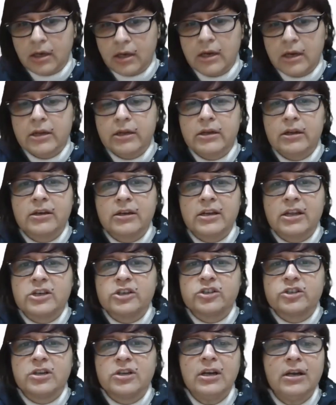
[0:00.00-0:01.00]

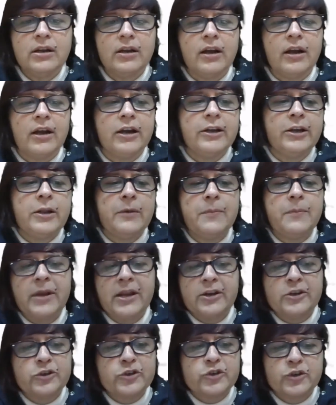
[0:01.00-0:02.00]
international
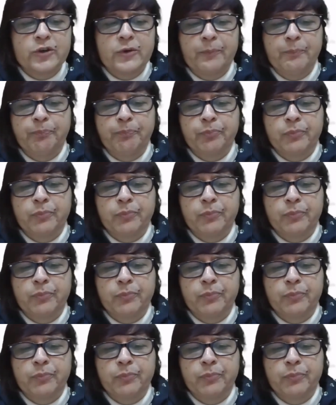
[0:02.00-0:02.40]
debates.